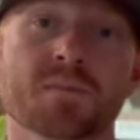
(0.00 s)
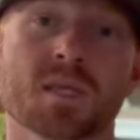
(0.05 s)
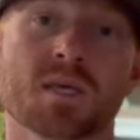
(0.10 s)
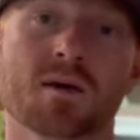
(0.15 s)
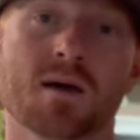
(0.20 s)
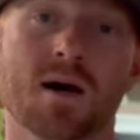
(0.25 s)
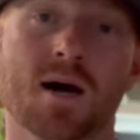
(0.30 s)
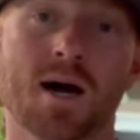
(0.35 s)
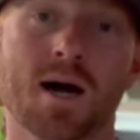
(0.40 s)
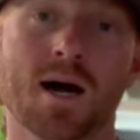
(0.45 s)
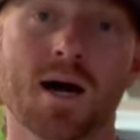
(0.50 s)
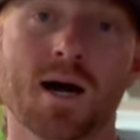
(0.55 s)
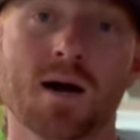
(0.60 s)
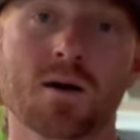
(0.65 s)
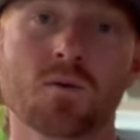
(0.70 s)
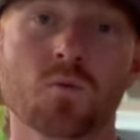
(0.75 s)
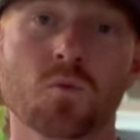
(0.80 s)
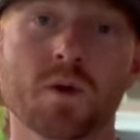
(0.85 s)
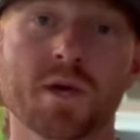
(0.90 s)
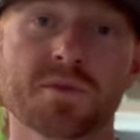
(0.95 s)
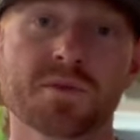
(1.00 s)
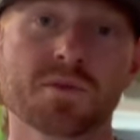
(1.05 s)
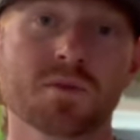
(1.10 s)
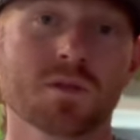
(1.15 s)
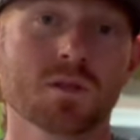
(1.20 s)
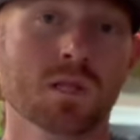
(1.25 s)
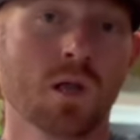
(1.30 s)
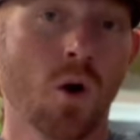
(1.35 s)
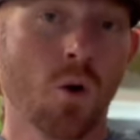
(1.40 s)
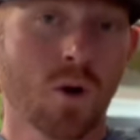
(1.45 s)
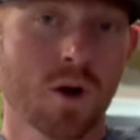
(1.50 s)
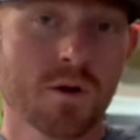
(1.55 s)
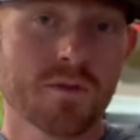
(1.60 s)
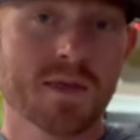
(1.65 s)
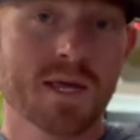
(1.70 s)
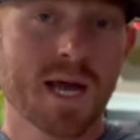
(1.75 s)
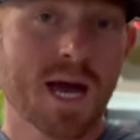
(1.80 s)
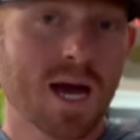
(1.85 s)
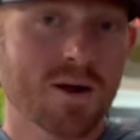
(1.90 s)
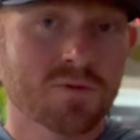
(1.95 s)
With lower
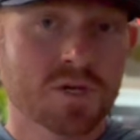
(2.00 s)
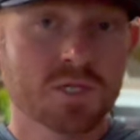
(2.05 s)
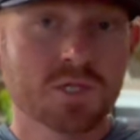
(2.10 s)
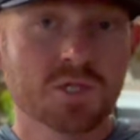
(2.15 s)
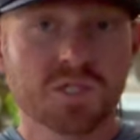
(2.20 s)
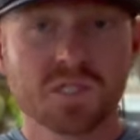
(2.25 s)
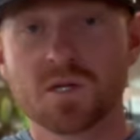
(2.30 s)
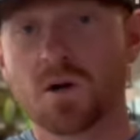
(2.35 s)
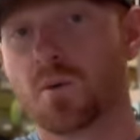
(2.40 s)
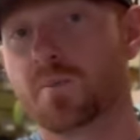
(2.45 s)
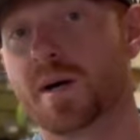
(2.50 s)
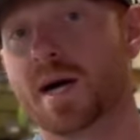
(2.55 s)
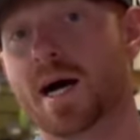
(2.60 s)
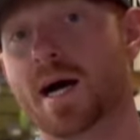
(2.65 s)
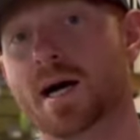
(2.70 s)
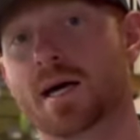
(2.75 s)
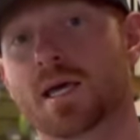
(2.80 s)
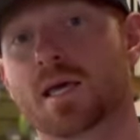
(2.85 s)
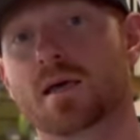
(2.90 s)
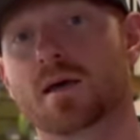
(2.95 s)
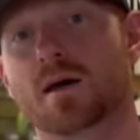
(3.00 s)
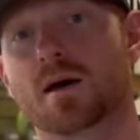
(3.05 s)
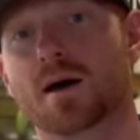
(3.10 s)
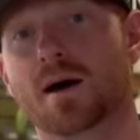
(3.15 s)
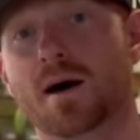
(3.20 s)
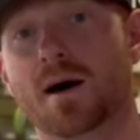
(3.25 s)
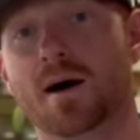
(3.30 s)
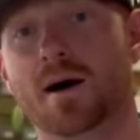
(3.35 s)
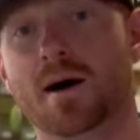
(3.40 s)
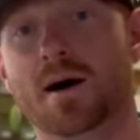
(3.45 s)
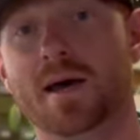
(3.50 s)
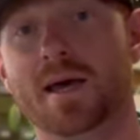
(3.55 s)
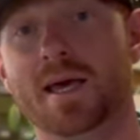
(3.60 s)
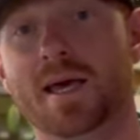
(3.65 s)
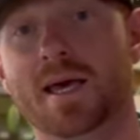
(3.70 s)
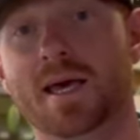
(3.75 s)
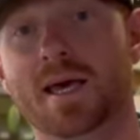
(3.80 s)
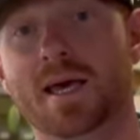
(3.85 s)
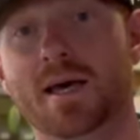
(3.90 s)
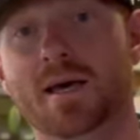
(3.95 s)
than average snowpack
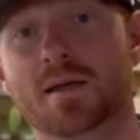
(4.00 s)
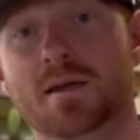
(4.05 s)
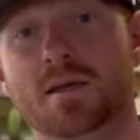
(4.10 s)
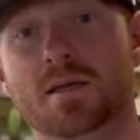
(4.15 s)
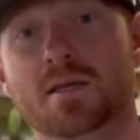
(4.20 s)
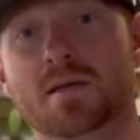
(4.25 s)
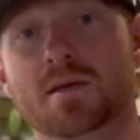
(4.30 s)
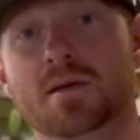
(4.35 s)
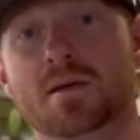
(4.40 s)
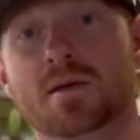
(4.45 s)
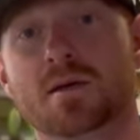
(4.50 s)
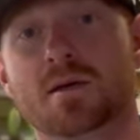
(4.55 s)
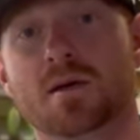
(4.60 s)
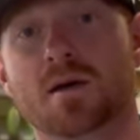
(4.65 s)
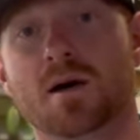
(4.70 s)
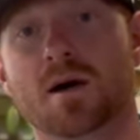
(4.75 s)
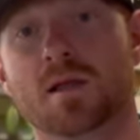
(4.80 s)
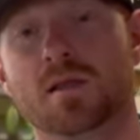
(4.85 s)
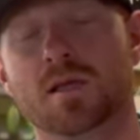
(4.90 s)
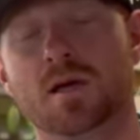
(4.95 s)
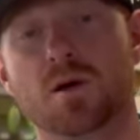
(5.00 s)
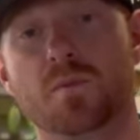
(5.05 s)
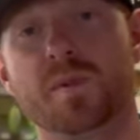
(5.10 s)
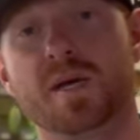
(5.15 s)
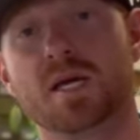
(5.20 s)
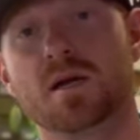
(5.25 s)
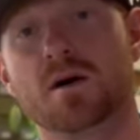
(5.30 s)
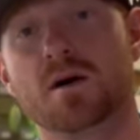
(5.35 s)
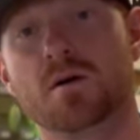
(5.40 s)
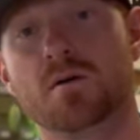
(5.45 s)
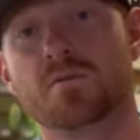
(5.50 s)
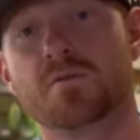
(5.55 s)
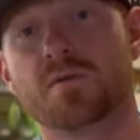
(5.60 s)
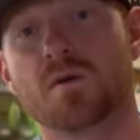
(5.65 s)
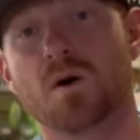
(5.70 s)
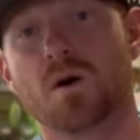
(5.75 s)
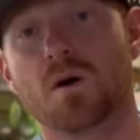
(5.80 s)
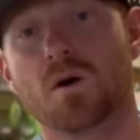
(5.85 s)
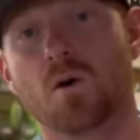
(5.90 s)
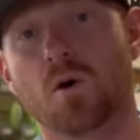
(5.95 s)
and a little bit of
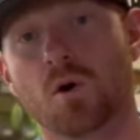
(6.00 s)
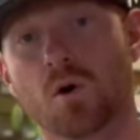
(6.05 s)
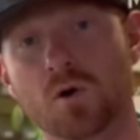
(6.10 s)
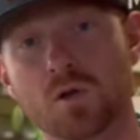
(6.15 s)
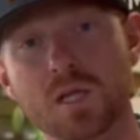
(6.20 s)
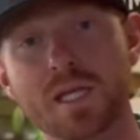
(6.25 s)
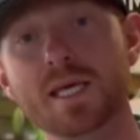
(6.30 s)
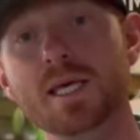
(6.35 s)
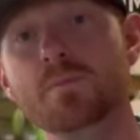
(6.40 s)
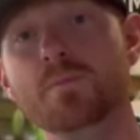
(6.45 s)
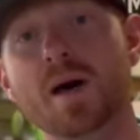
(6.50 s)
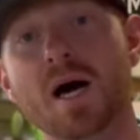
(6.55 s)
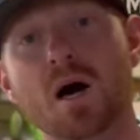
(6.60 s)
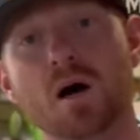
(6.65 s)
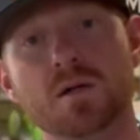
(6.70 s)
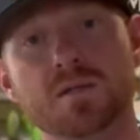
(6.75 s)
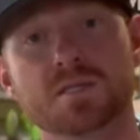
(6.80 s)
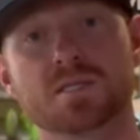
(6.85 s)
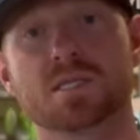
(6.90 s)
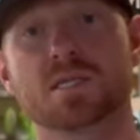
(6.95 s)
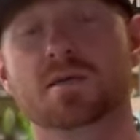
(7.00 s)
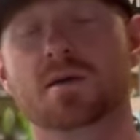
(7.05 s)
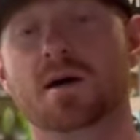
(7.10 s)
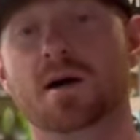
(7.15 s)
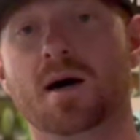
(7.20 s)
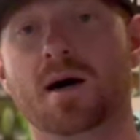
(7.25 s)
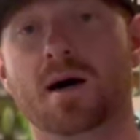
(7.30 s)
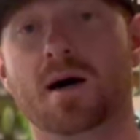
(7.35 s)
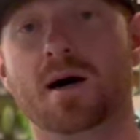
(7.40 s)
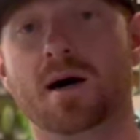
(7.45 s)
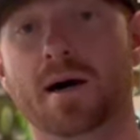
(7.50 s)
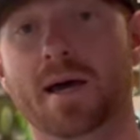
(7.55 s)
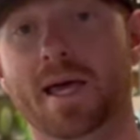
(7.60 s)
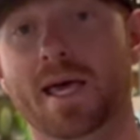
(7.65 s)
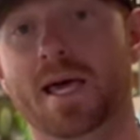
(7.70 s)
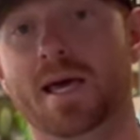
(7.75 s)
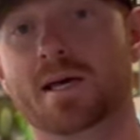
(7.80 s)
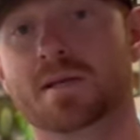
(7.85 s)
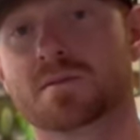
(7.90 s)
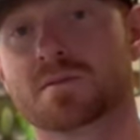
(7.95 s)
early melt
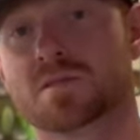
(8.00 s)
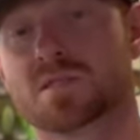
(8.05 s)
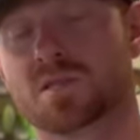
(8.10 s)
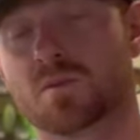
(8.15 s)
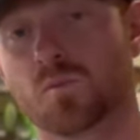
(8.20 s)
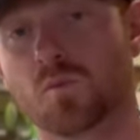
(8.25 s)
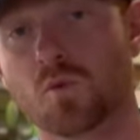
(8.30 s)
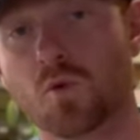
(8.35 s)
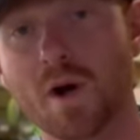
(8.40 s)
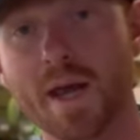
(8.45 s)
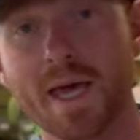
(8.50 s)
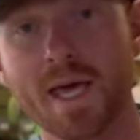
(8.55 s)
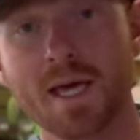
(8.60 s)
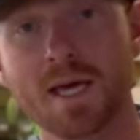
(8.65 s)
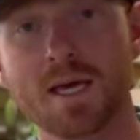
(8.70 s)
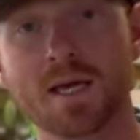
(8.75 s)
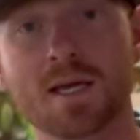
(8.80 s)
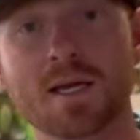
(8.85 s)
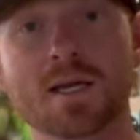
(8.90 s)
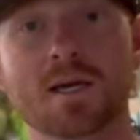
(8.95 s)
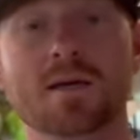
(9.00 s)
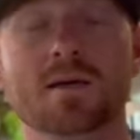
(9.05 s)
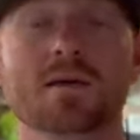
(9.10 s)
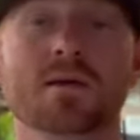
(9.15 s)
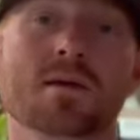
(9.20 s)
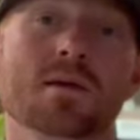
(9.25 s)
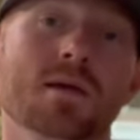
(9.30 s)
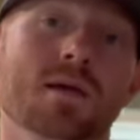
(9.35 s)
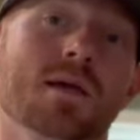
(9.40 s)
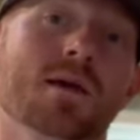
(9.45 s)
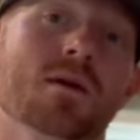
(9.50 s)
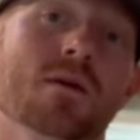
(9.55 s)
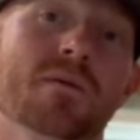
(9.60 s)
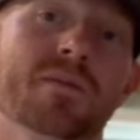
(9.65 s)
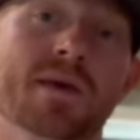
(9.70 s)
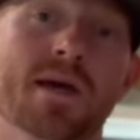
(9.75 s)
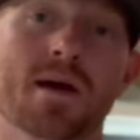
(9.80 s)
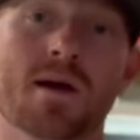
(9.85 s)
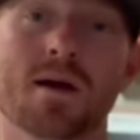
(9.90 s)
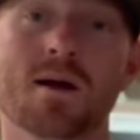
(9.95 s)
and some rain here and
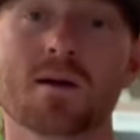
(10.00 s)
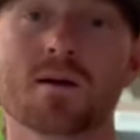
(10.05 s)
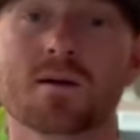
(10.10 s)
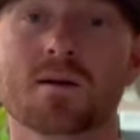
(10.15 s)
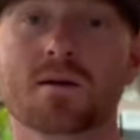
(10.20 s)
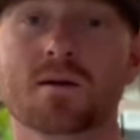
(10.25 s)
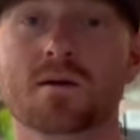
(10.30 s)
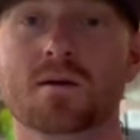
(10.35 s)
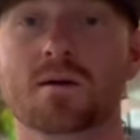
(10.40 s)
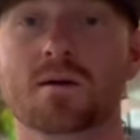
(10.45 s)
there,